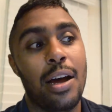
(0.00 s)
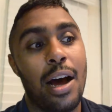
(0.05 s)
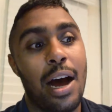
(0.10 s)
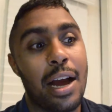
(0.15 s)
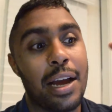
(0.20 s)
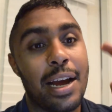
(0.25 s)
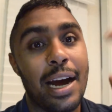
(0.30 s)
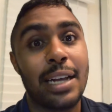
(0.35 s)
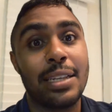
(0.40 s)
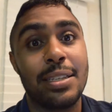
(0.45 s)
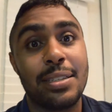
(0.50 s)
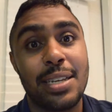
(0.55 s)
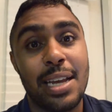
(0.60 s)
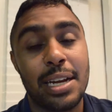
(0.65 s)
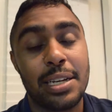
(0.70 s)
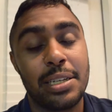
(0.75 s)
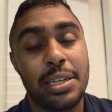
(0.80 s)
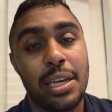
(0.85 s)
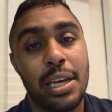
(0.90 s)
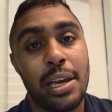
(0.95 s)
I got the
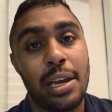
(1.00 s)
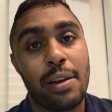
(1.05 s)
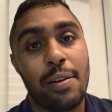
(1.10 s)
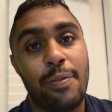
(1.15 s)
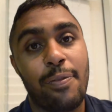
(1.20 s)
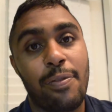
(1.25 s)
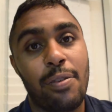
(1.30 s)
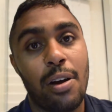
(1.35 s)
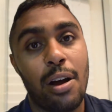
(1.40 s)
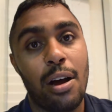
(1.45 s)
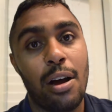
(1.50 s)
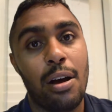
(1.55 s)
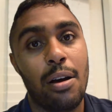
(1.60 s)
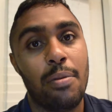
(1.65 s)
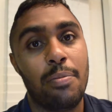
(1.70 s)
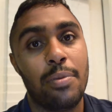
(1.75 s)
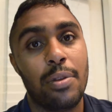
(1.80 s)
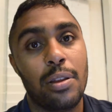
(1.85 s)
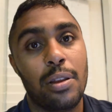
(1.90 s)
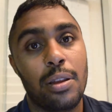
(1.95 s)
technique
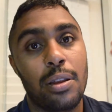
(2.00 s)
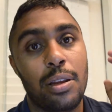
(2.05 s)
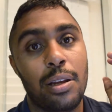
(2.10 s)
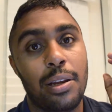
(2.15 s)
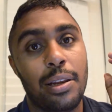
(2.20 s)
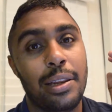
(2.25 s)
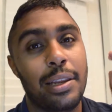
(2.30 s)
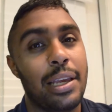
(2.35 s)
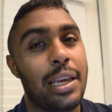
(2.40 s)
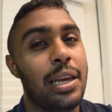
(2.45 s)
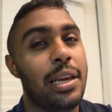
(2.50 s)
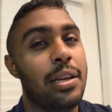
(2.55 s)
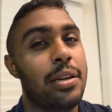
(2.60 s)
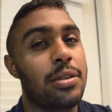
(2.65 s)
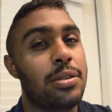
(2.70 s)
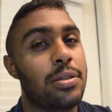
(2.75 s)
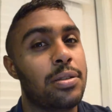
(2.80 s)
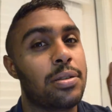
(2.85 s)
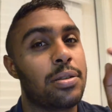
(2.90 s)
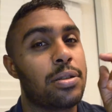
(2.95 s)
from the
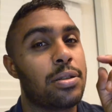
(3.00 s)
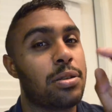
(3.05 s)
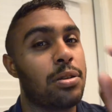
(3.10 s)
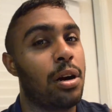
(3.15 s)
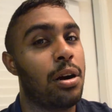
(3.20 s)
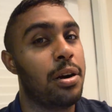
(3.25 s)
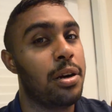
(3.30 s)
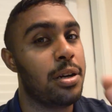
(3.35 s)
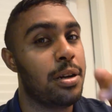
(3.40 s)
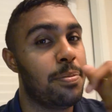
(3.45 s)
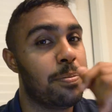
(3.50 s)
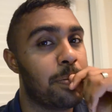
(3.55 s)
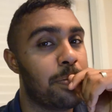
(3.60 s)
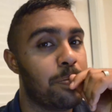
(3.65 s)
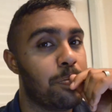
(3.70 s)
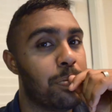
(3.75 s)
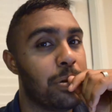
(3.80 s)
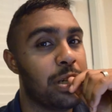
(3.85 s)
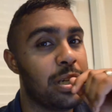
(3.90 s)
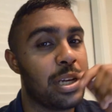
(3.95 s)
Lean Startup
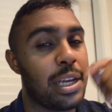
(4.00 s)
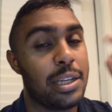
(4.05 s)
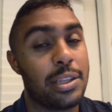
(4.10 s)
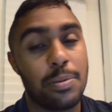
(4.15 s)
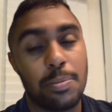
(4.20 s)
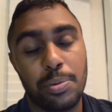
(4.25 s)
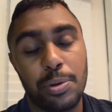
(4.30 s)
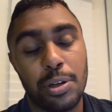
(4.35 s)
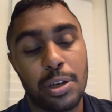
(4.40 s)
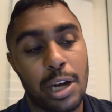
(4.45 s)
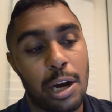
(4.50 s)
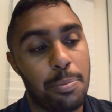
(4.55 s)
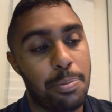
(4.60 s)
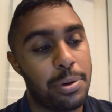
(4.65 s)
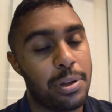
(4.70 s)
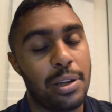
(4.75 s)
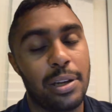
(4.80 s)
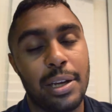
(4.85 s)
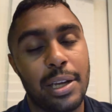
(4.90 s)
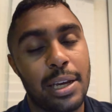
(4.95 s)
book. It's a book. I'll
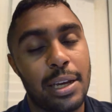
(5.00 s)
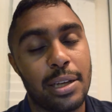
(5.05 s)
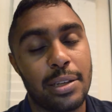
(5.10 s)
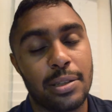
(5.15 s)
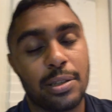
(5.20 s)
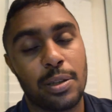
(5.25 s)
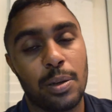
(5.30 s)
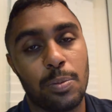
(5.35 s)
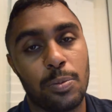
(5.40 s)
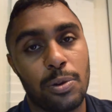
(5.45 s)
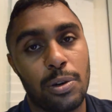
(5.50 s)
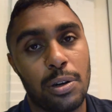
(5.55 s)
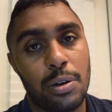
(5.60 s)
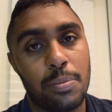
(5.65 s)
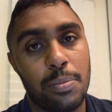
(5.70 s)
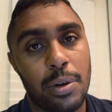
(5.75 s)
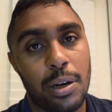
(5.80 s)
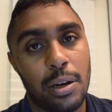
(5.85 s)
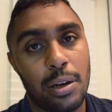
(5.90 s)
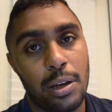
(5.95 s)
put the link somewhere
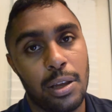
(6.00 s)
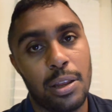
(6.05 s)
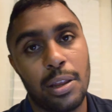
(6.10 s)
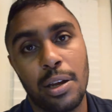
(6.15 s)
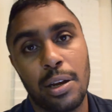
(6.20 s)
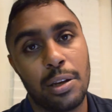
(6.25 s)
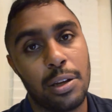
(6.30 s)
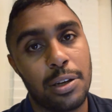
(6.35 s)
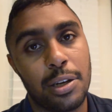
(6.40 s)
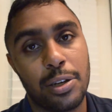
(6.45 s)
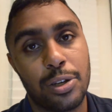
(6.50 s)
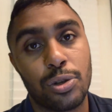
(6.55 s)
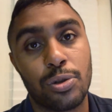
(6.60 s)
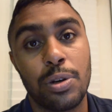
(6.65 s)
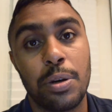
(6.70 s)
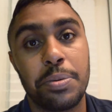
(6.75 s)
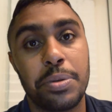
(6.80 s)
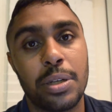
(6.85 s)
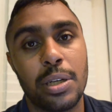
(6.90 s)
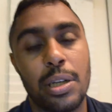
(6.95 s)
in the
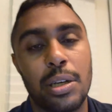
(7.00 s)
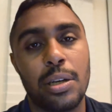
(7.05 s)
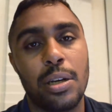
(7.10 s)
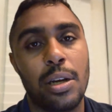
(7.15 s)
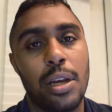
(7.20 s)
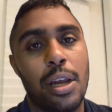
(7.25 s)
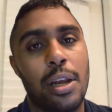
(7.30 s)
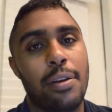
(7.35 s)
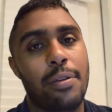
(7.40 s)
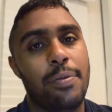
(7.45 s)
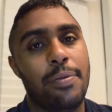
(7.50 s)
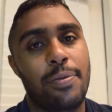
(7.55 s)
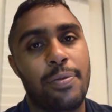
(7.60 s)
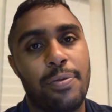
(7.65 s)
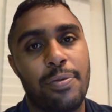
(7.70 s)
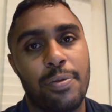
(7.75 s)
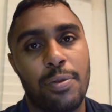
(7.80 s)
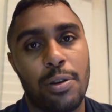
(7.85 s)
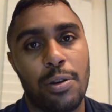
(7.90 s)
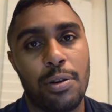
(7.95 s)
description.
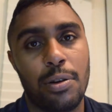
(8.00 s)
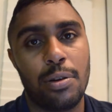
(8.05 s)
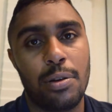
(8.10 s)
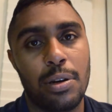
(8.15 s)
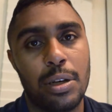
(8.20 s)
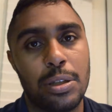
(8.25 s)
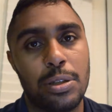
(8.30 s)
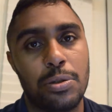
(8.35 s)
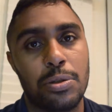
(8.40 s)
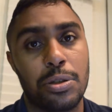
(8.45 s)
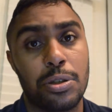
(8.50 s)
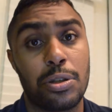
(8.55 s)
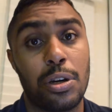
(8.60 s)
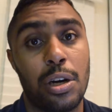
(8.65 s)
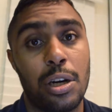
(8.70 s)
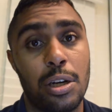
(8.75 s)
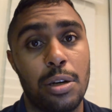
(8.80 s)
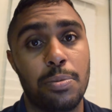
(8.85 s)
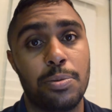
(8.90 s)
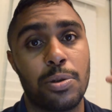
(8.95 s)
If you're into
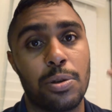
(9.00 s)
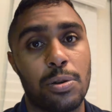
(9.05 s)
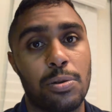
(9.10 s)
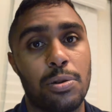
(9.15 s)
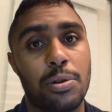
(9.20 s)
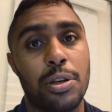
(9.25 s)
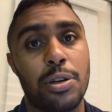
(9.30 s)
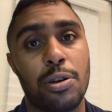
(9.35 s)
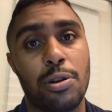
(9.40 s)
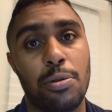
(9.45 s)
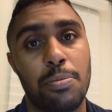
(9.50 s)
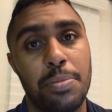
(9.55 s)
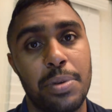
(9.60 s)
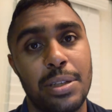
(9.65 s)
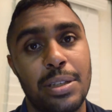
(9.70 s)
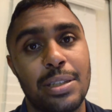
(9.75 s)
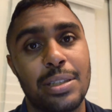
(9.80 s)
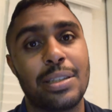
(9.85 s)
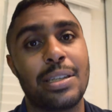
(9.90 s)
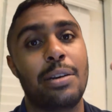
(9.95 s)
startups or growing your own
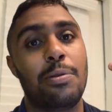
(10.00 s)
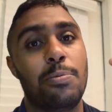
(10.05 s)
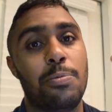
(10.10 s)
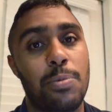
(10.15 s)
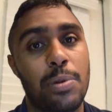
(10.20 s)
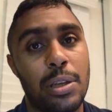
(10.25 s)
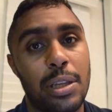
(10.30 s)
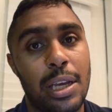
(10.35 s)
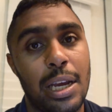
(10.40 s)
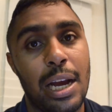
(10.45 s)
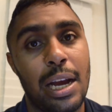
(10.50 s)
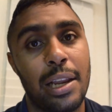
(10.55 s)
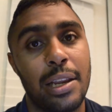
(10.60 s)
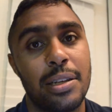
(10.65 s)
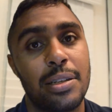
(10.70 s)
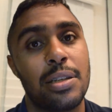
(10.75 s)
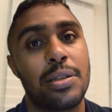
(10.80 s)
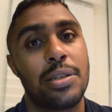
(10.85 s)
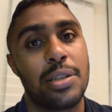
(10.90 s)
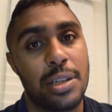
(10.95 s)
business, I really
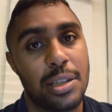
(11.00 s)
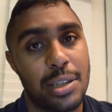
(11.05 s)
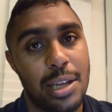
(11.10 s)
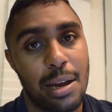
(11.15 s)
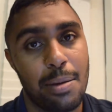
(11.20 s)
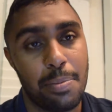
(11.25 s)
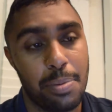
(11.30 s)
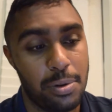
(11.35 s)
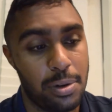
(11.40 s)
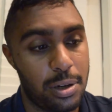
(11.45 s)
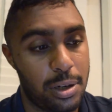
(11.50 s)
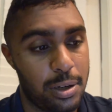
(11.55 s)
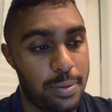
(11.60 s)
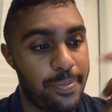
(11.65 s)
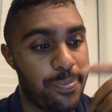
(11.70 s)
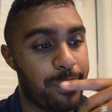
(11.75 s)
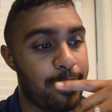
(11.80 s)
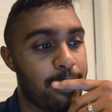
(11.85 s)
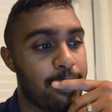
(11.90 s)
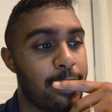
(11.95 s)
highly suggest that book.
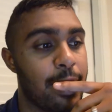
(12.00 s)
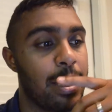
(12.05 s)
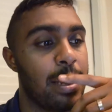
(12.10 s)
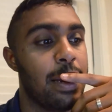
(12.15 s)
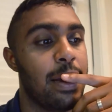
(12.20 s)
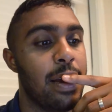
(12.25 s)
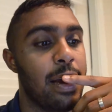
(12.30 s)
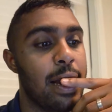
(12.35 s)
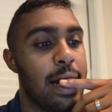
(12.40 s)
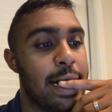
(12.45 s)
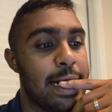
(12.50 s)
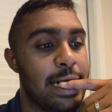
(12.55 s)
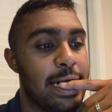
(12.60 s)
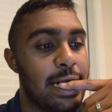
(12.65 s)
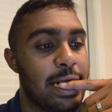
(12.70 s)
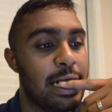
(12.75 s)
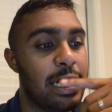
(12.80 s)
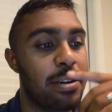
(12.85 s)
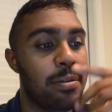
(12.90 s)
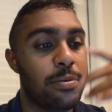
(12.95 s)

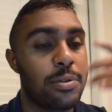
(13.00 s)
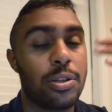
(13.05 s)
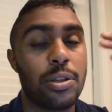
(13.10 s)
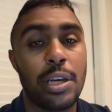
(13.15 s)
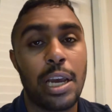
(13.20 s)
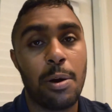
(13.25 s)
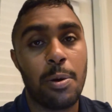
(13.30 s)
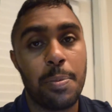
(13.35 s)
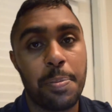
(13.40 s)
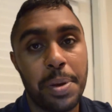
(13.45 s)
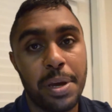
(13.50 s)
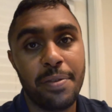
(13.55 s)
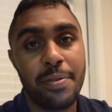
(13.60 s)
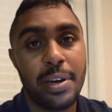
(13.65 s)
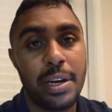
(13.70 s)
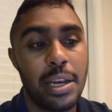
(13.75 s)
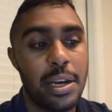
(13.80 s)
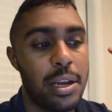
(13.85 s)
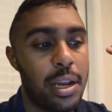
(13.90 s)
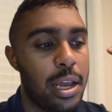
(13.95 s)
So yeah, we
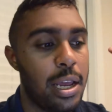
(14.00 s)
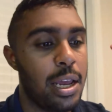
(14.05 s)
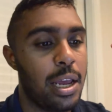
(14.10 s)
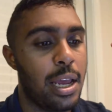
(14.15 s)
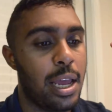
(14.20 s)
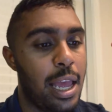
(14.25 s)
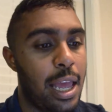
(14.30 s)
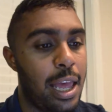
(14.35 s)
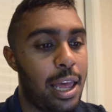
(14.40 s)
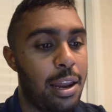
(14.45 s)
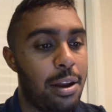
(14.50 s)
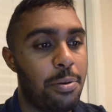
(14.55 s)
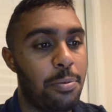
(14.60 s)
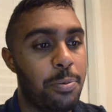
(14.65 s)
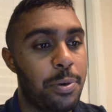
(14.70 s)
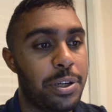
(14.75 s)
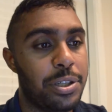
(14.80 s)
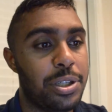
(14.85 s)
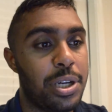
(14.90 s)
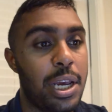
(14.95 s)
pivoted and
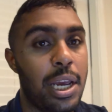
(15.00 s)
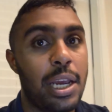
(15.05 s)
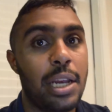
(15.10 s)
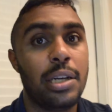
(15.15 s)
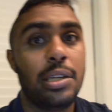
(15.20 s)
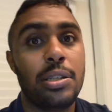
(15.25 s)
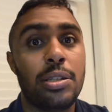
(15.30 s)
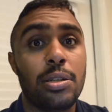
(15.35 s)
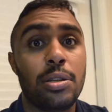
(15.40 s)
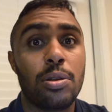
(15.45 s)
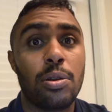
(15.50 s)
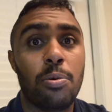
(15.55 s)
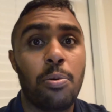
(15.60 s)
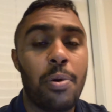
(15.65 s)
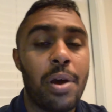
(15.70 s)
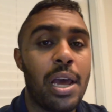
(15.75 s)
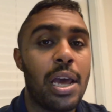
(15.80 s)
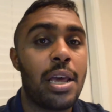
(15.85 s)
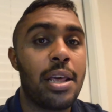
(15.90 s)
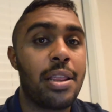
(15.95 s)
we changed the
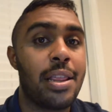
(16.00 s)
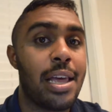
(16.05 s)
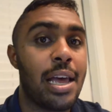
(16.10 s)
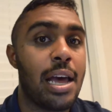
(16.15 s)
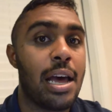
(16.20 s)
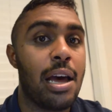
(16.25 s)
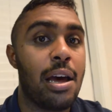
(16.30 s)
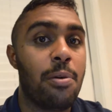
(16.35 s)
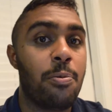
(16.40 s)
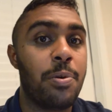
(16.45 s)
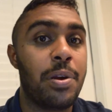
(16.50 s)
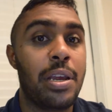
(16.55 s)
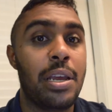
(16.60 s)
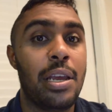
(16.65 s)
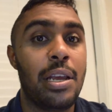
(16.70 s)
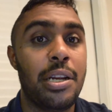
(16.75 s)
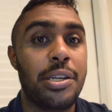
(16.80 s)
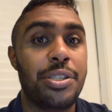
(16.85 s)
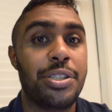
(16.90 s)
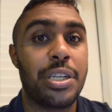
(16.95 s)
way that
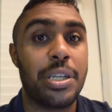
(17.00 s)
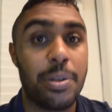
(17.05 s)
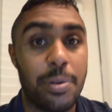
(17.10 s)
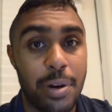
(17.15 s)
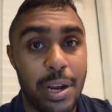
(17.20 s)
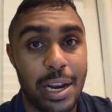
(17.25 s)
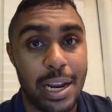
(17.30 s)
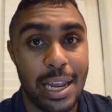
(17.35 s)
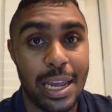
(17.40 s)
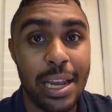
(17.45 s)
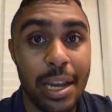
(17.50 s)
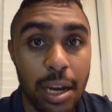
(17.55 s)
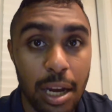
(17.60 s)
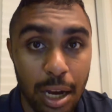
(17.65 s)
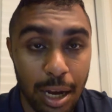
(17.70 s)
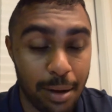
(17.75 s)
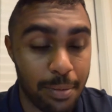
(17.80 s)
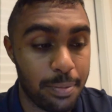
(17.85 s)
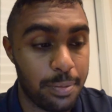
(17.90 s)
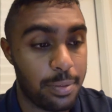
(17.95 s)
we generate
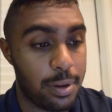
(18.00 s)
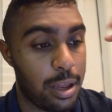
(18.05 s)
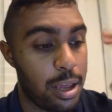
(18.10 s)
income.